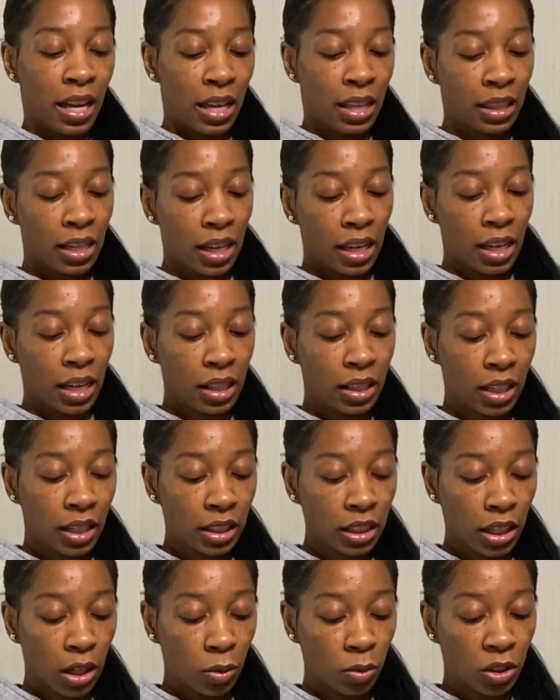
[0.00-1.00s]
Then let's
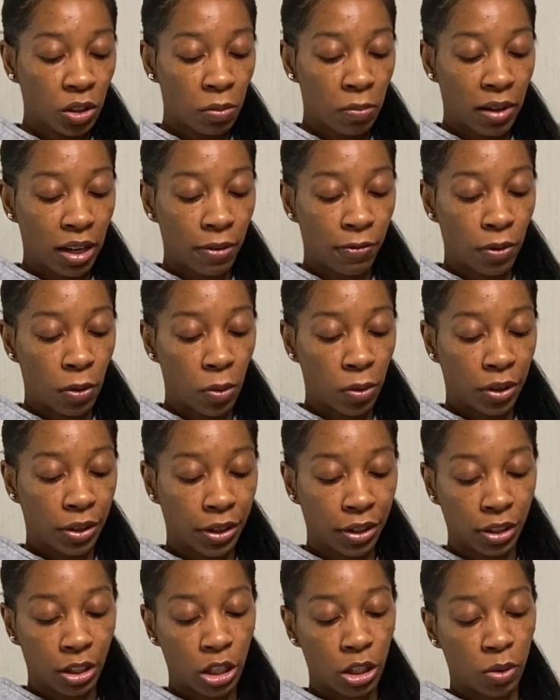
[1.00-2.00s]
go to my
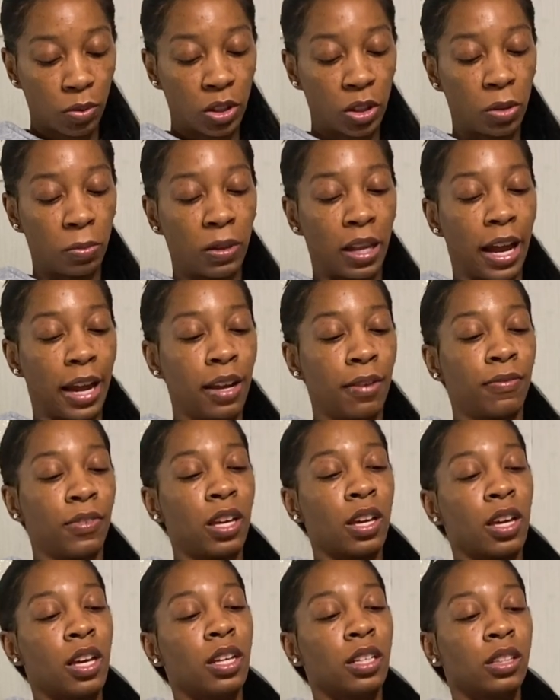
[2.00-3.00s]
folder, the YouTube Life.
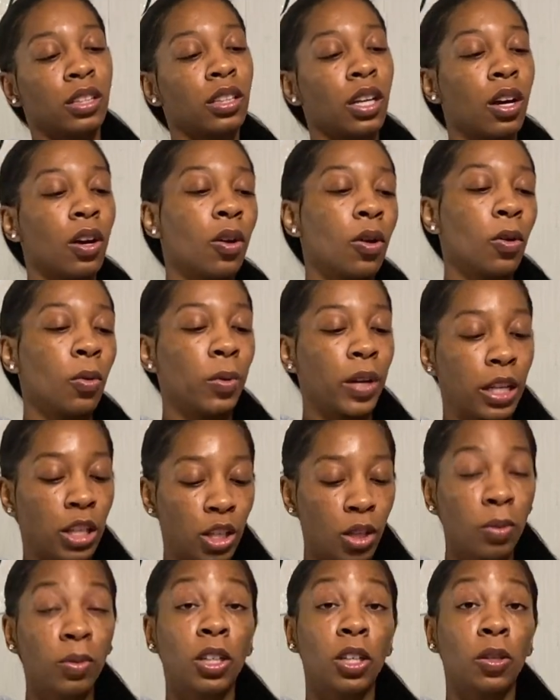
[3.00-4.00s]
So with
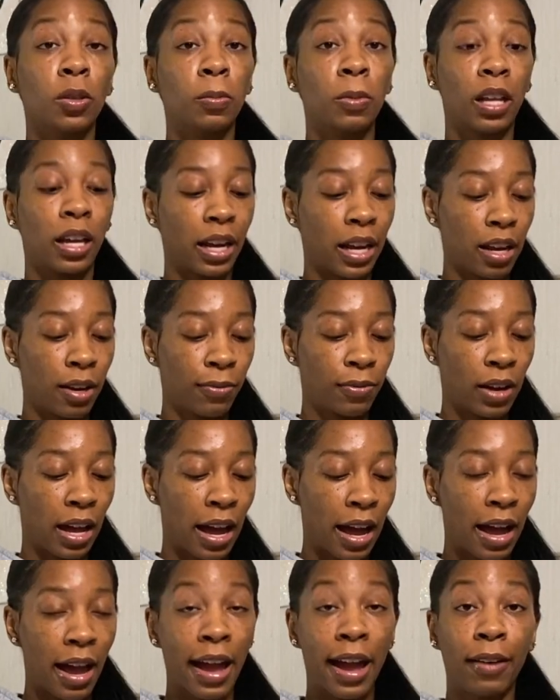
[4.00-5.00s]
YouTube Life,
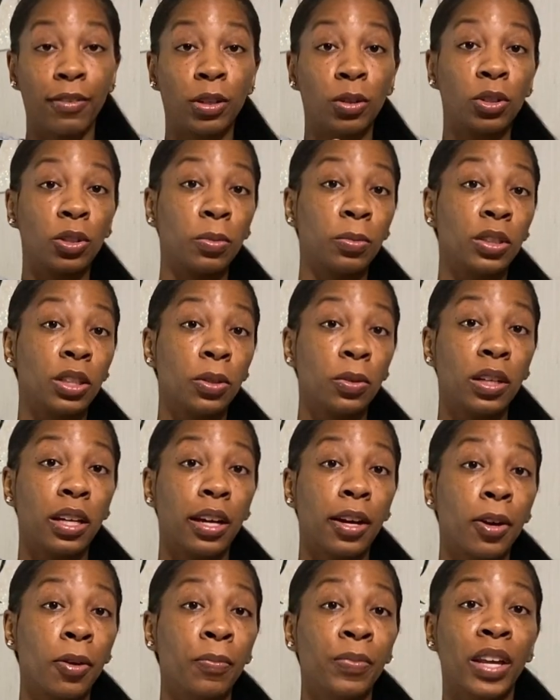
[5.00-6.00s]
I have YouTube
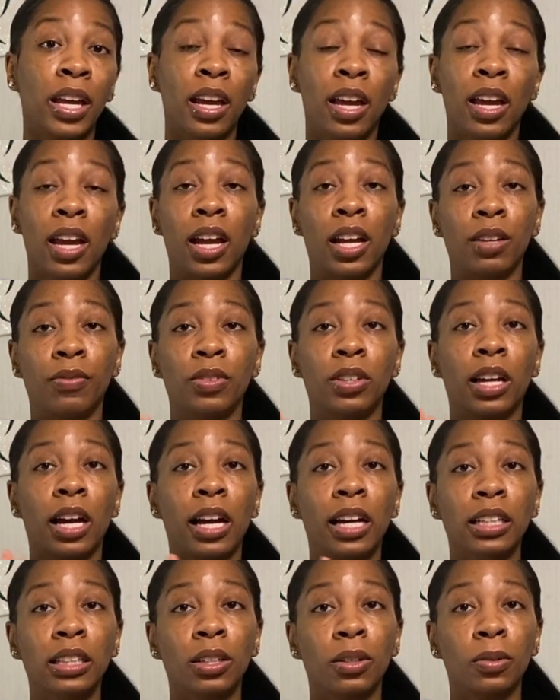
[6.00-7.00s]
Studio. And if you
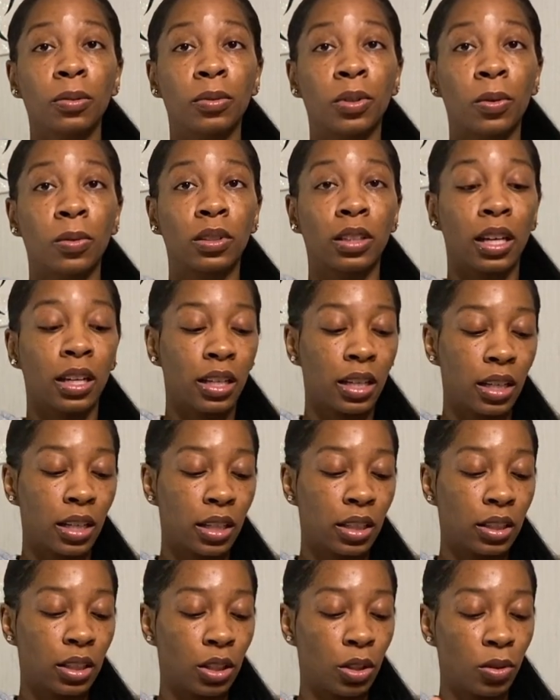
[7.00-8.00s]
guys don't know what that
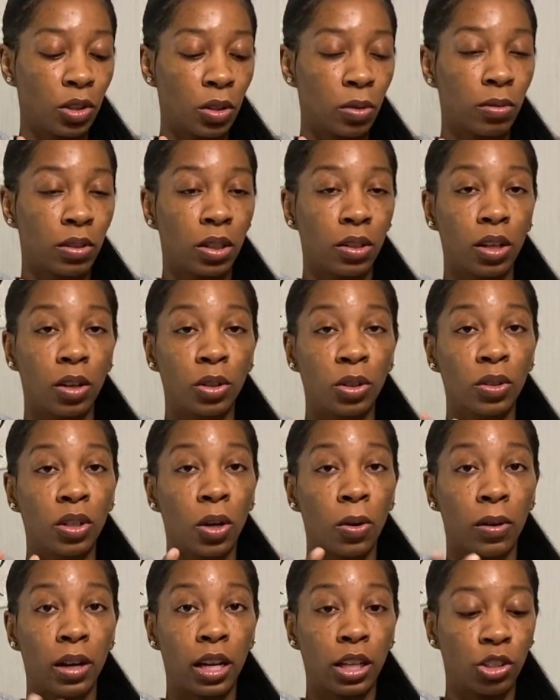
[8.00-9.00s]
is, YouTube Studio, you go
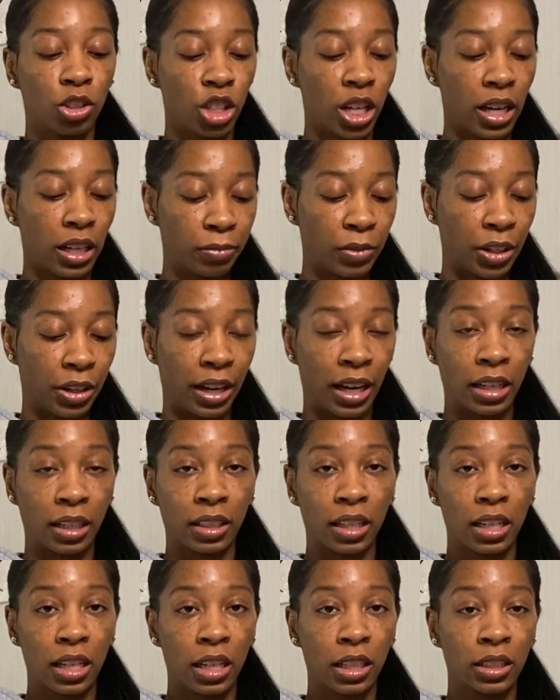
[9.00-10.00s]
in, you check your
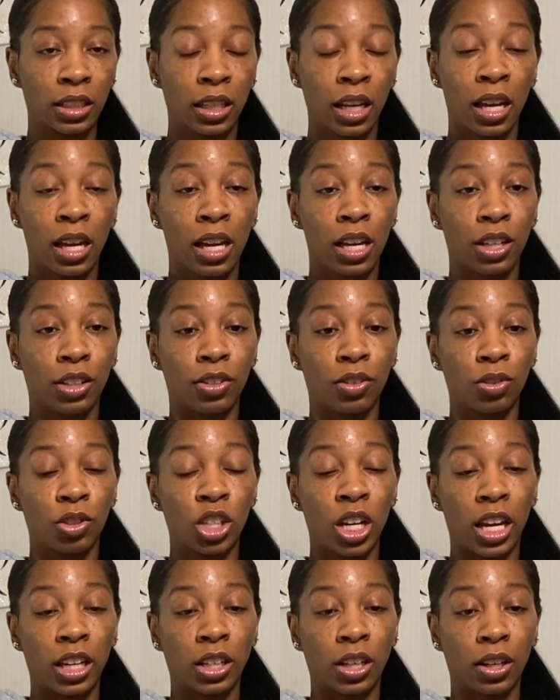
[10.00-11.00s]
analytics, you
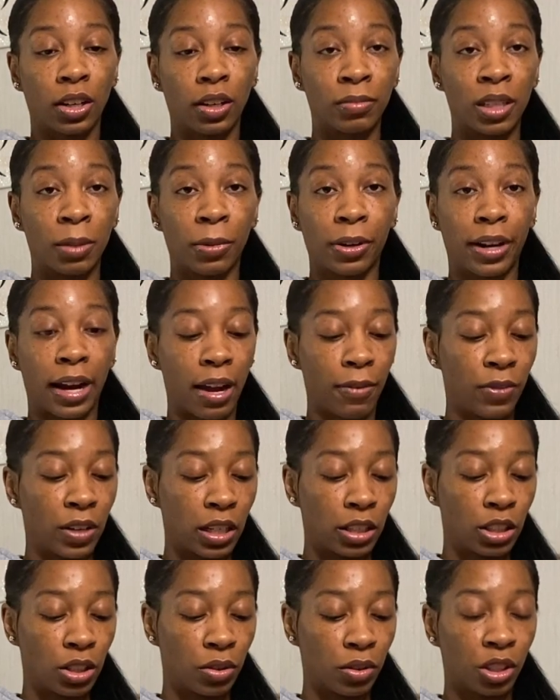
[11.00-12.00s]
check your
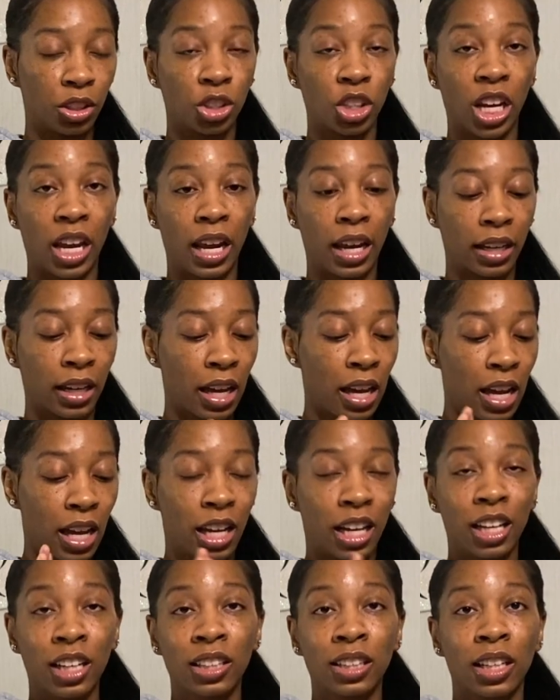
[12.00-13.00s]
demographics, you can check,
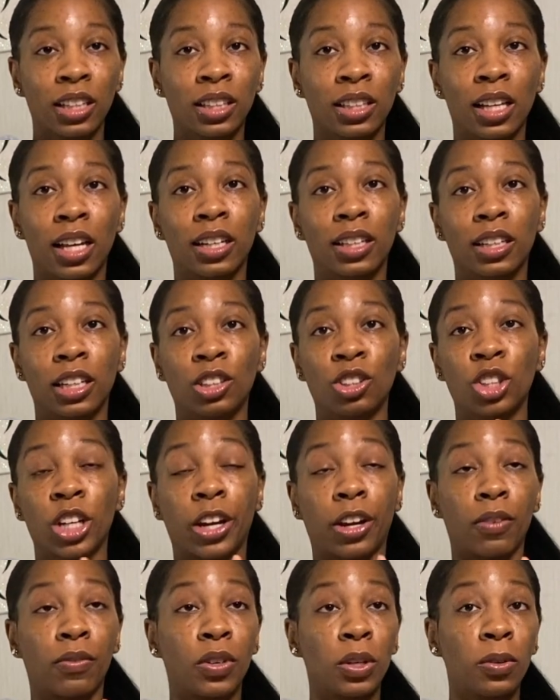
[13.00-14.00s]
it's a lot of things. You check
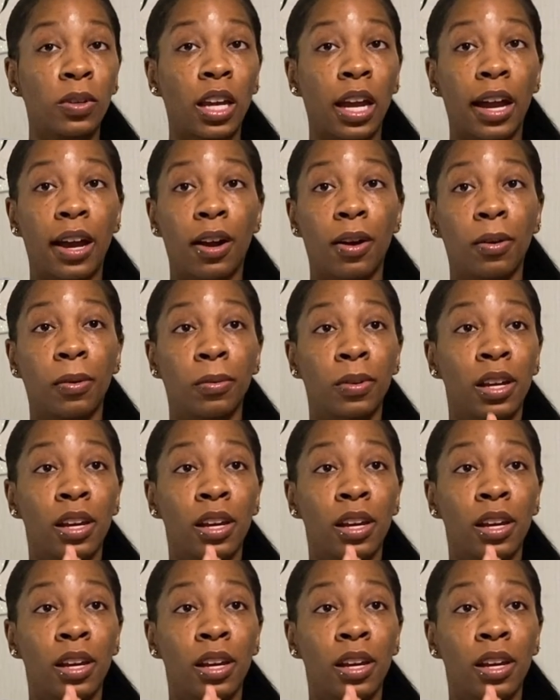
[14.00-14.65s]
your view count.